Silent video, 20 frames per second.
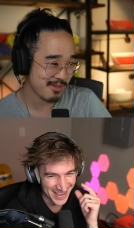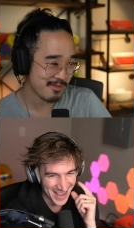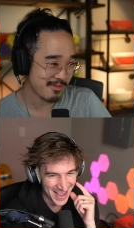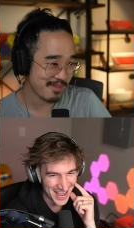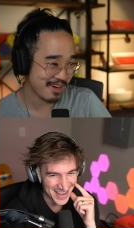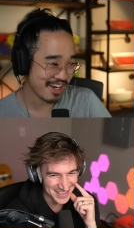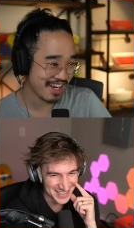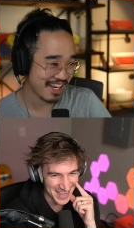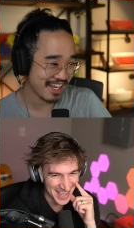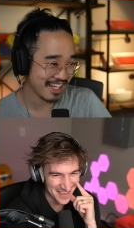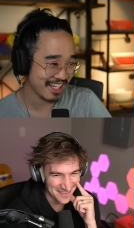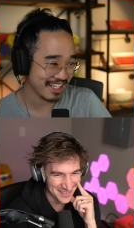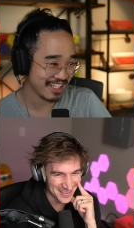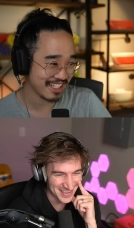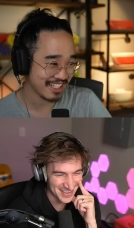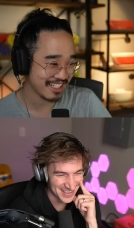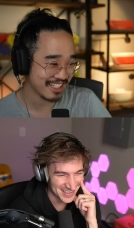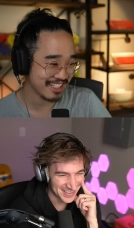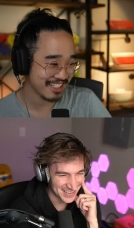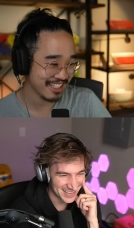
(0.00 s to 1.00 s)
Speaker 1: god, David.
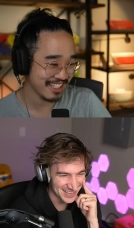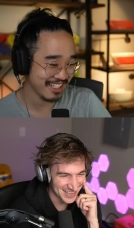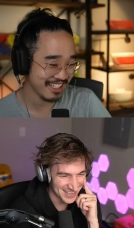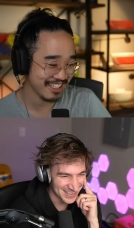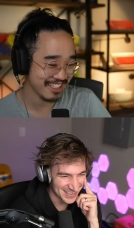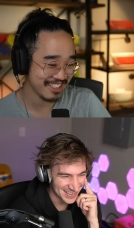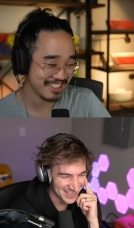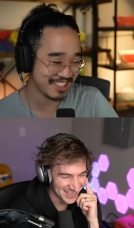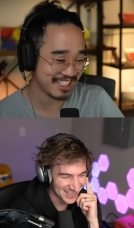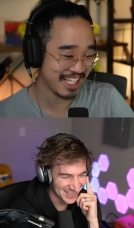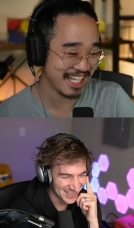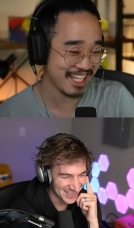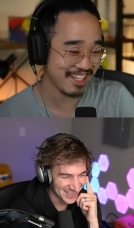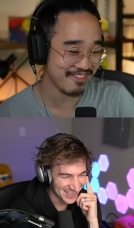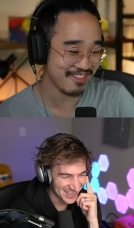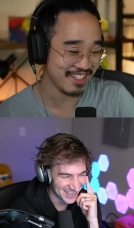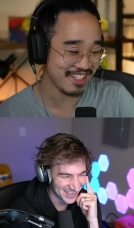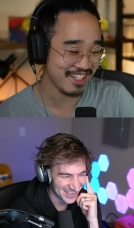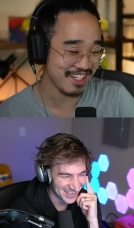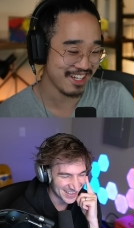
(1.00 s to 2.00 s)

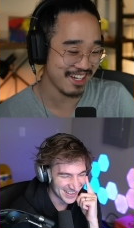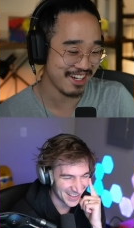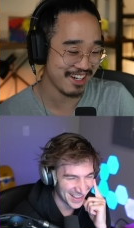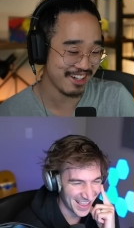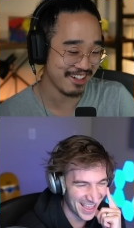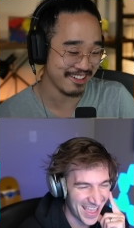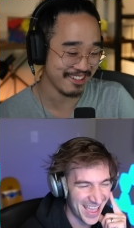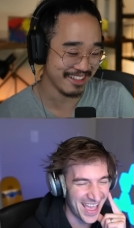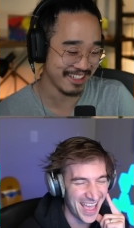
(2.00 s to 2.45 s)
David, no.